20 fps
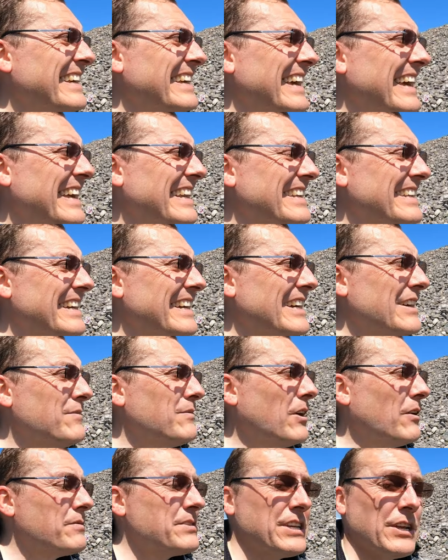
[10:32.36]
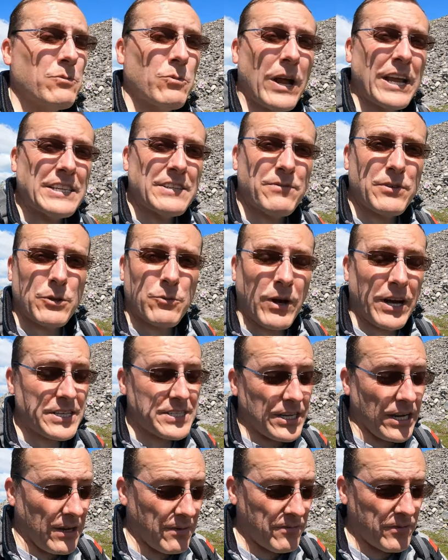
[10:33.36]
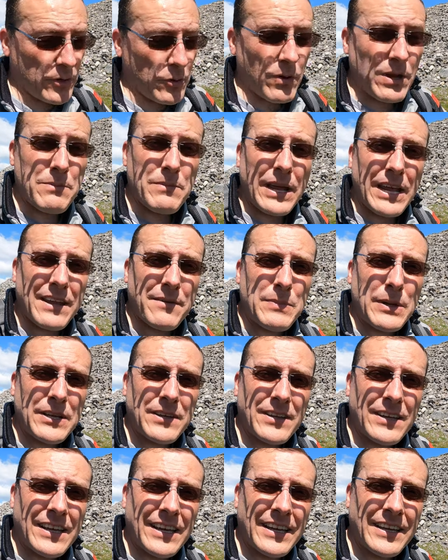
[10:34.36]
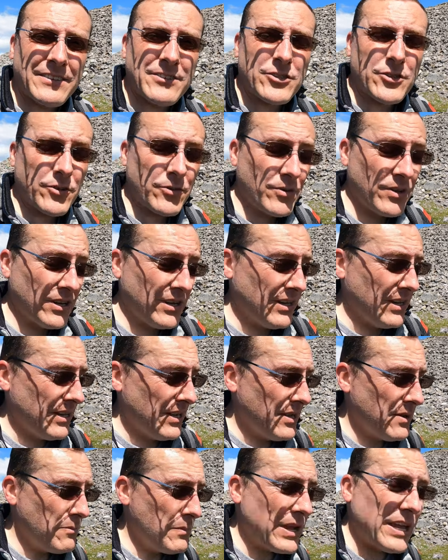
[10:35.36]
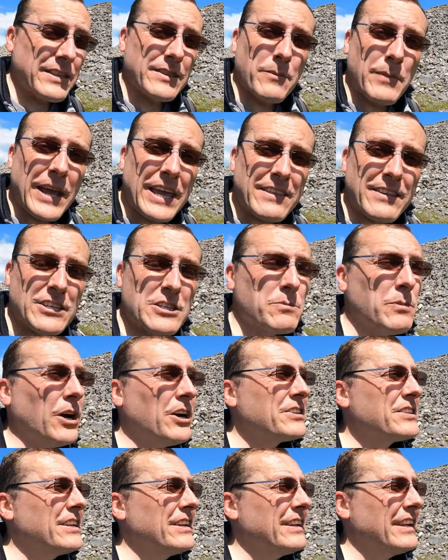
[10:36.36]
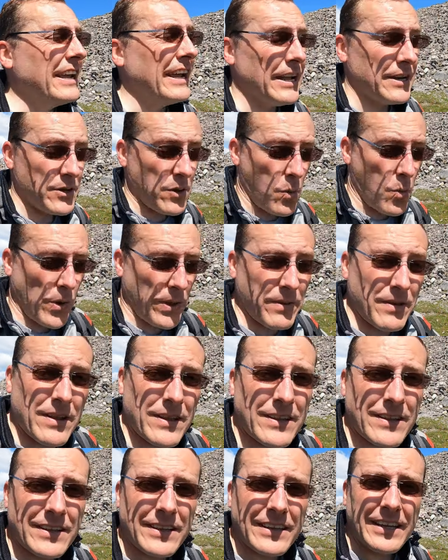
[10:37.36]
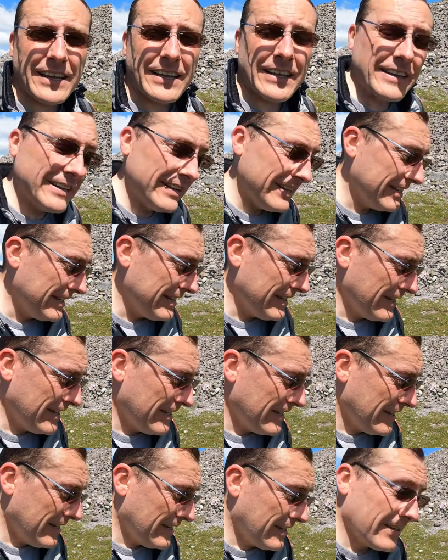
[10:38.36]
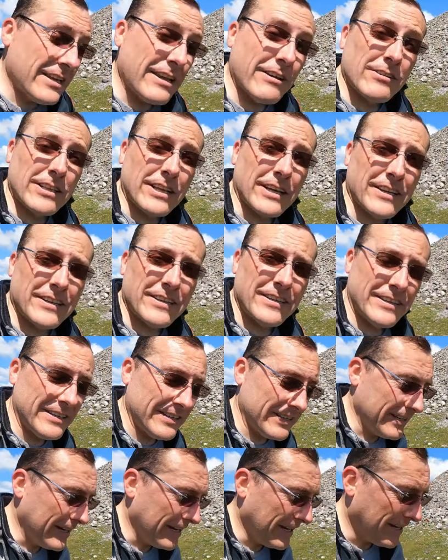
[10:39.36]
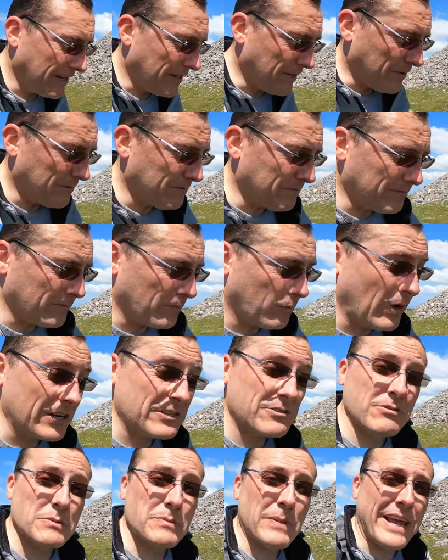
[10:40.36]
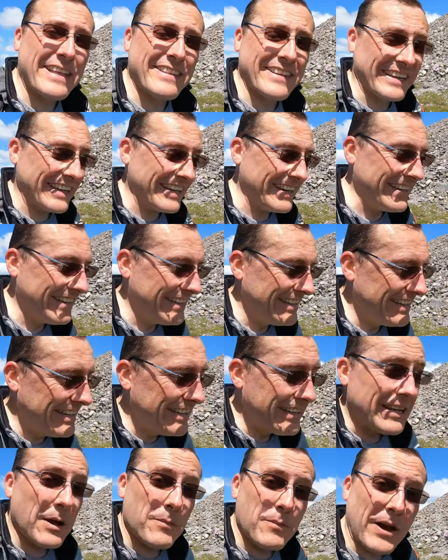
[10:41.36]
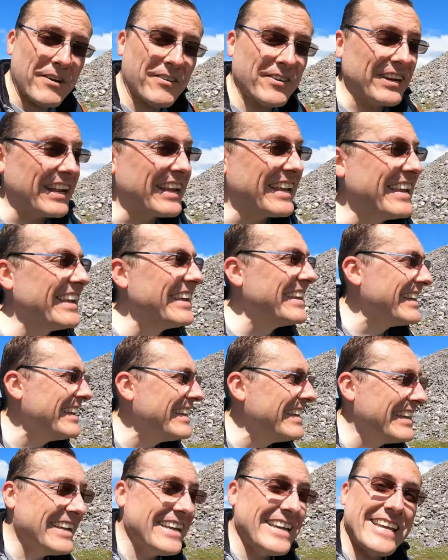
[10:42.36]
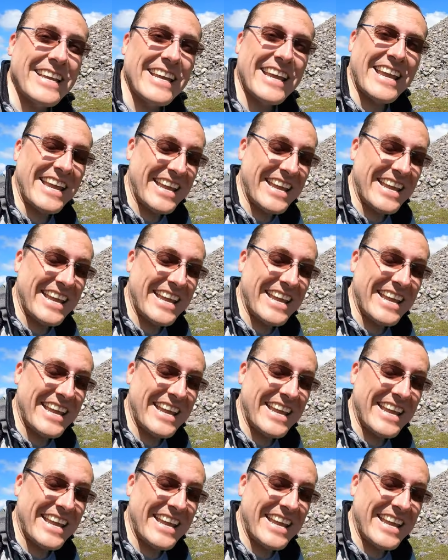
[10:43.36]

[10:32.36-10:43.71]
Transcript: and um, obviously waited for the right time for Queen Maeve uh, to be at the bathing spot and uh, killed her um, while she was bathing. Now apparently he